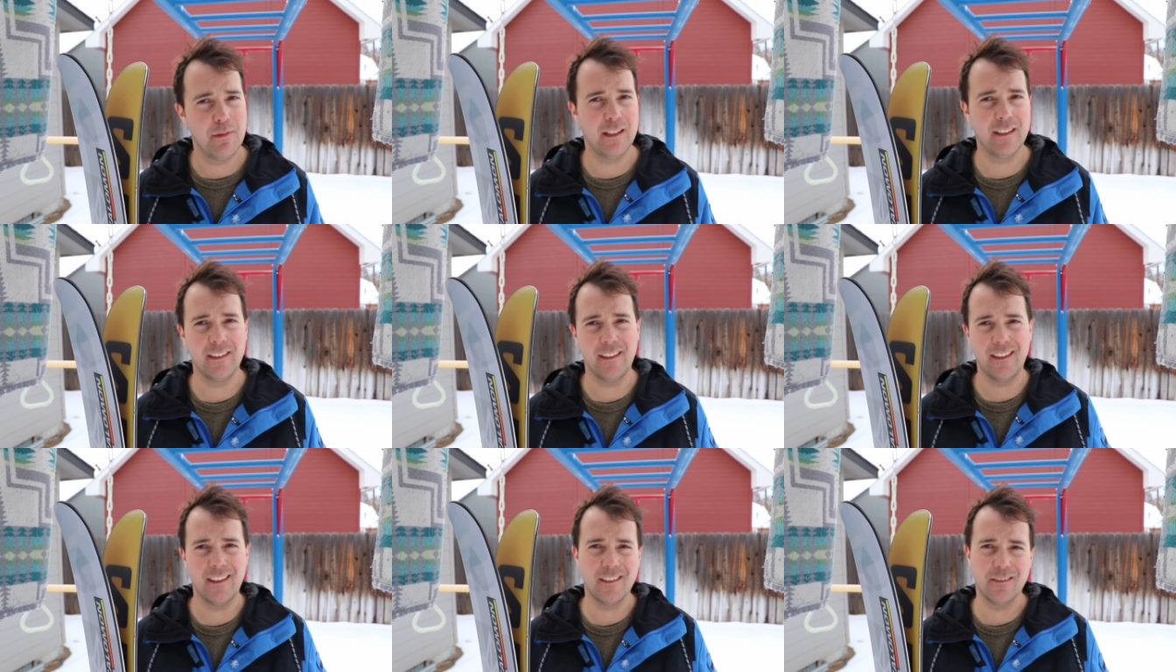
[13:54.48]

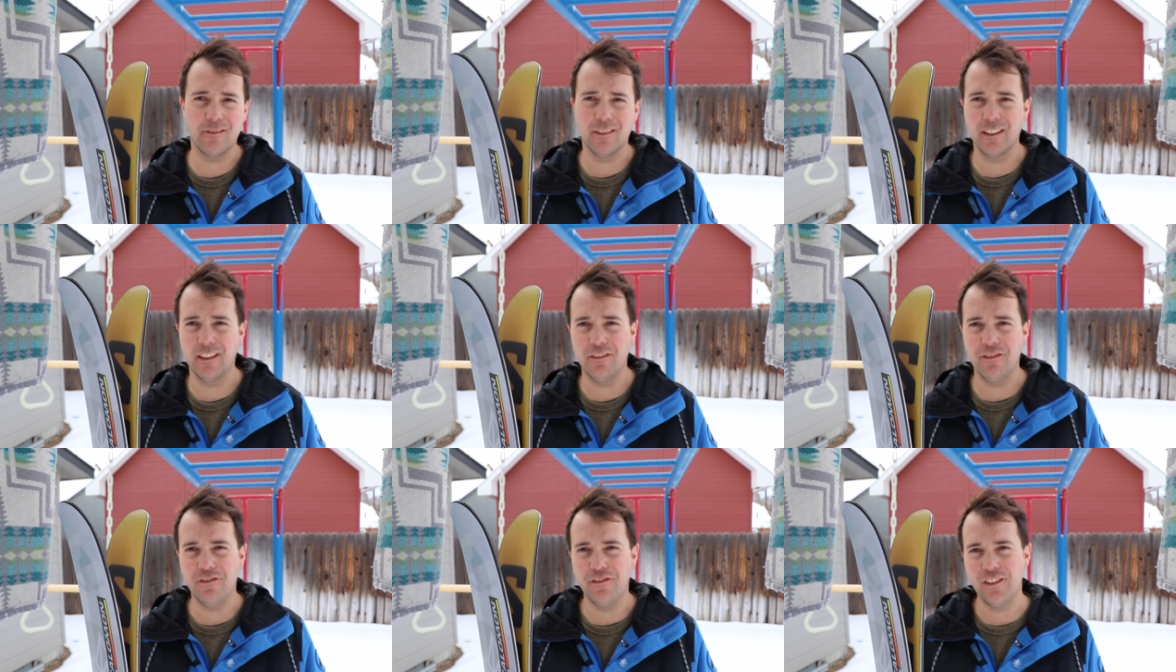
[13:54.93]
because it doesn't
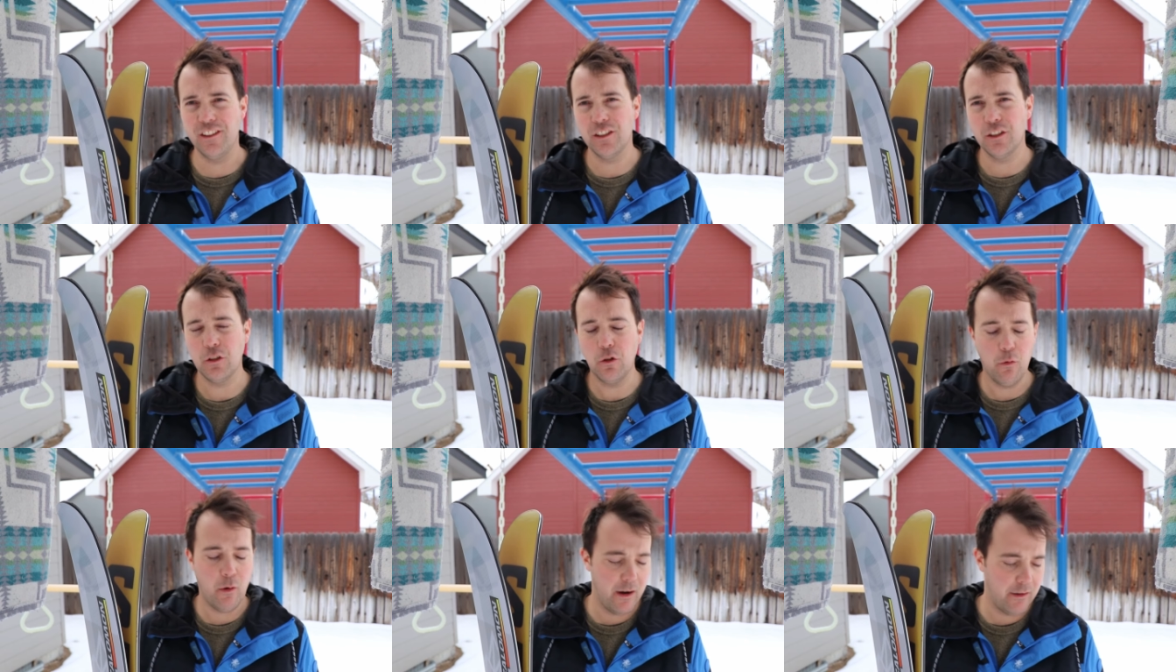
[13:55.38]
really feel
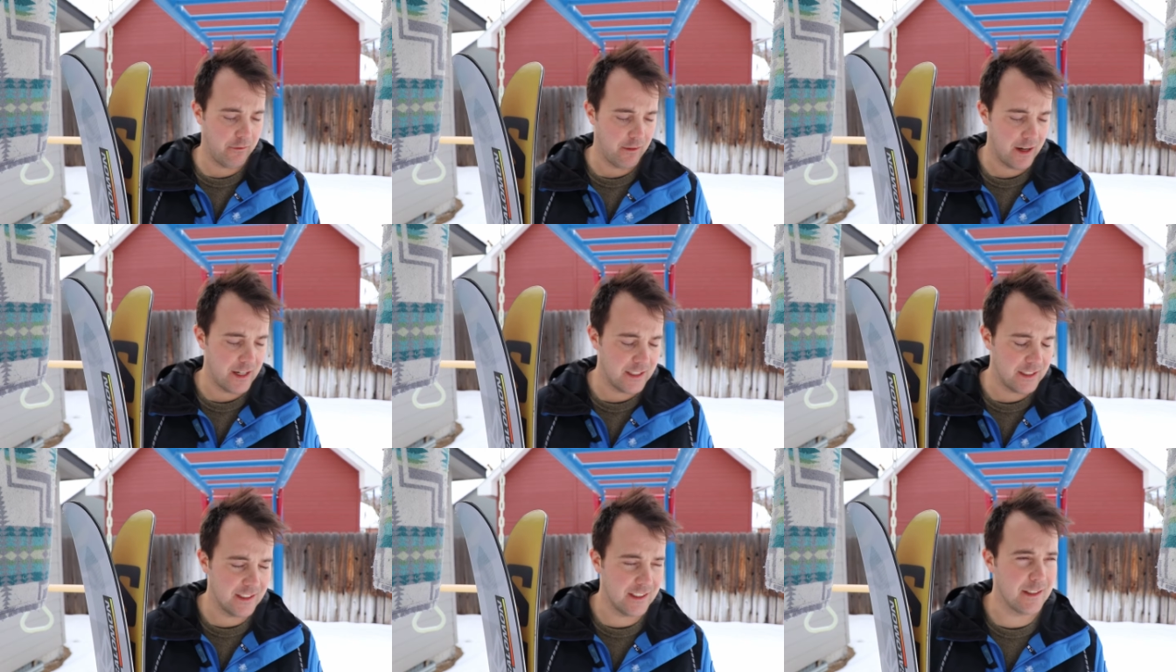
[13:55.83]
quite
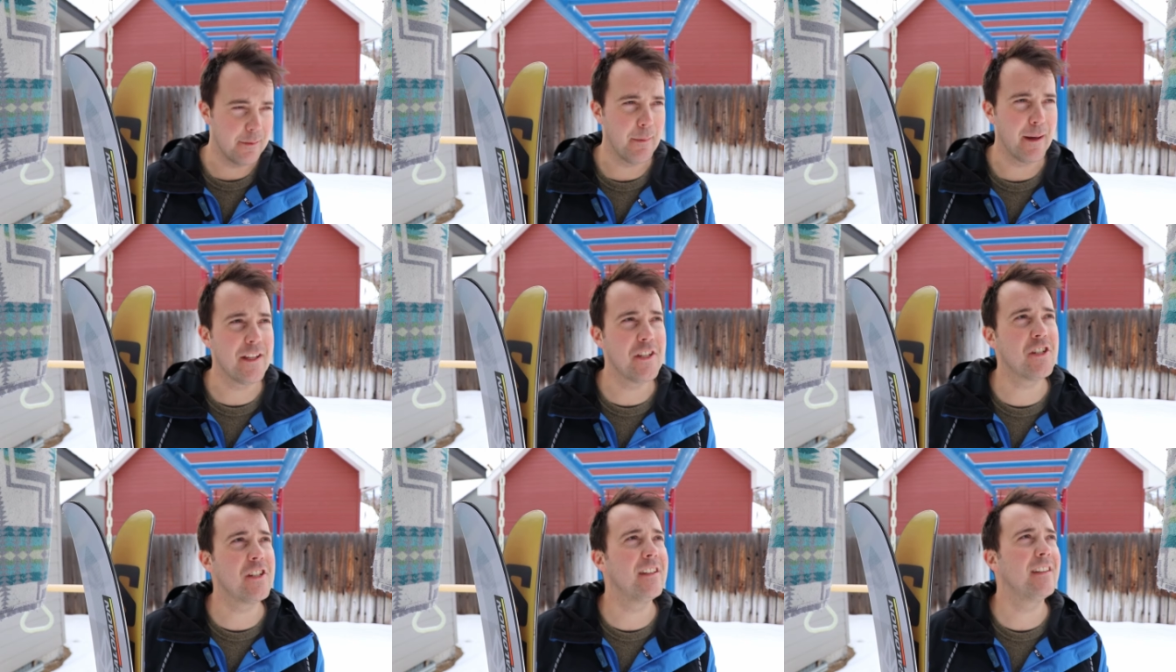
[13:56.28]
right in the
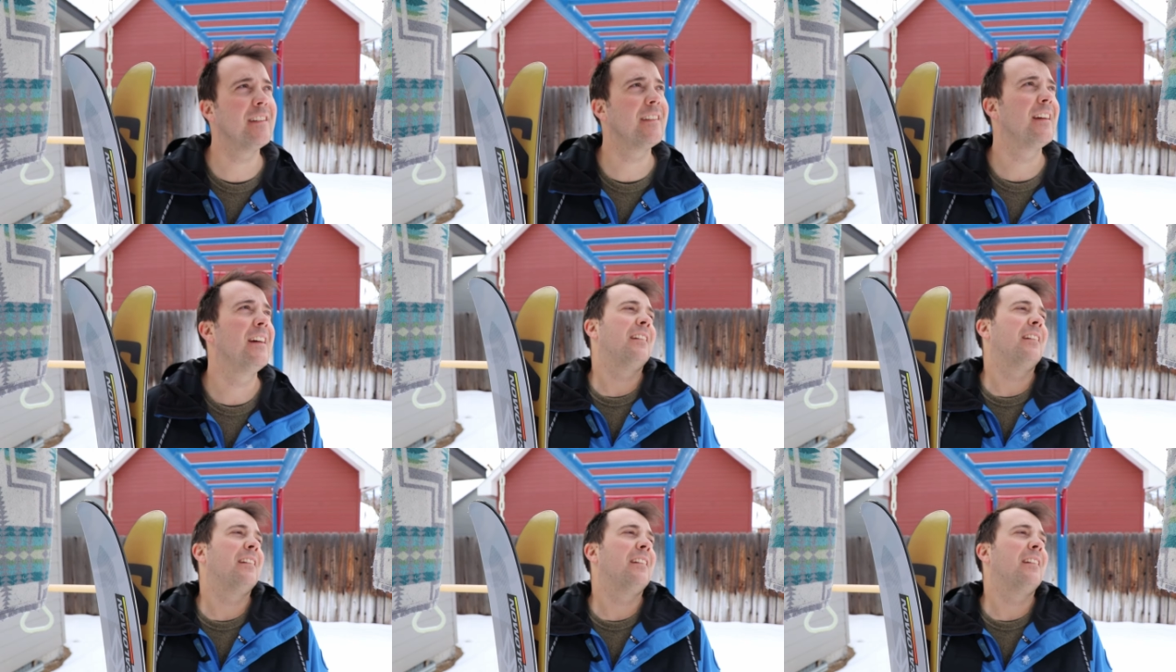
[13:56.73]
dimensions.